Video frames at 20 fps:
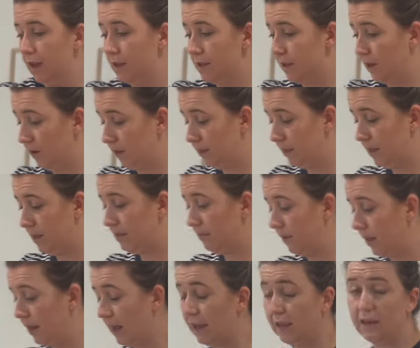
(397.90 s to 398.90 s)
so this
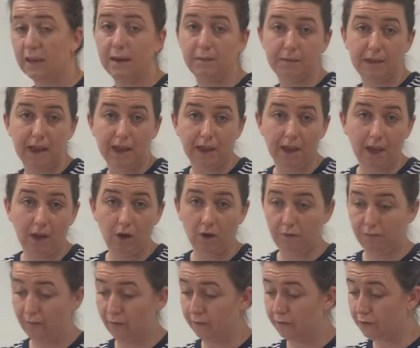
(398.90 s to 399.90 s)
one, I ended up taking an
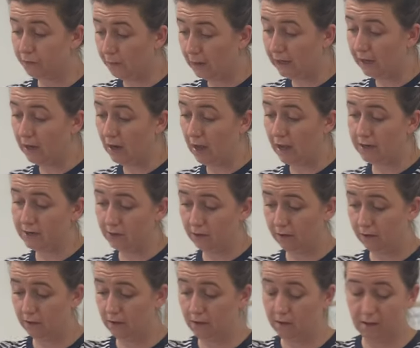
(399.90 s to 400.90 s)
offer of
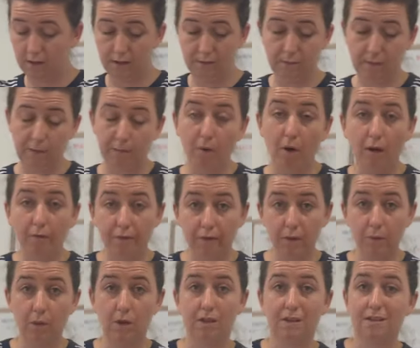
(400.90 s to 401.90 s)
$29. My profit
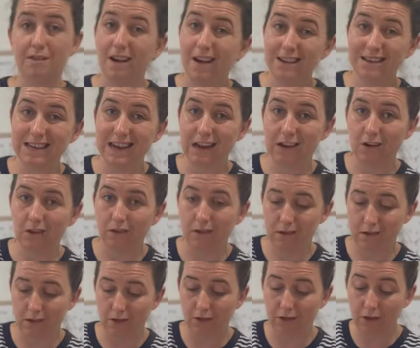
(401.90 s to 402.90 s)
was
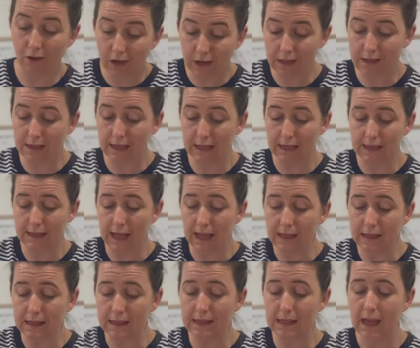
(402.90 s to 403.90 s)

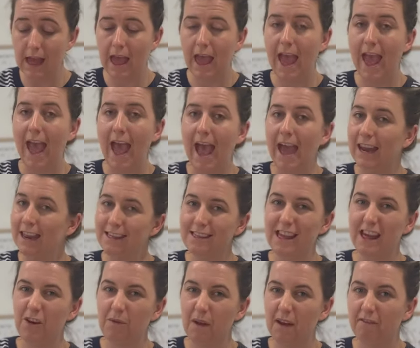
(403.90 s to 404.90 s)
$19.36 and it
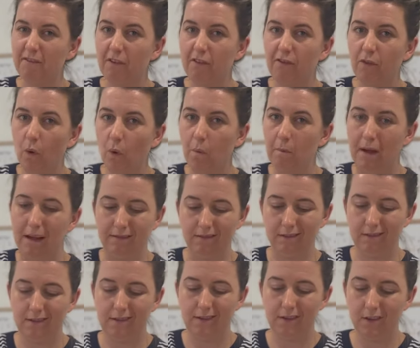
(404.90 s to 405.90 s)
sat around for four
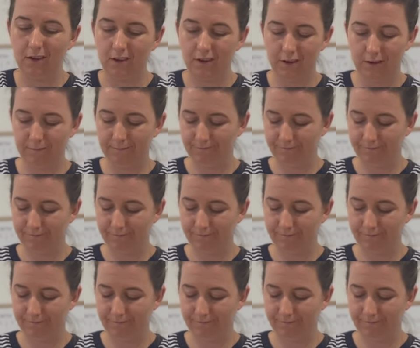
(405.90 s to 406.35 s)
months. So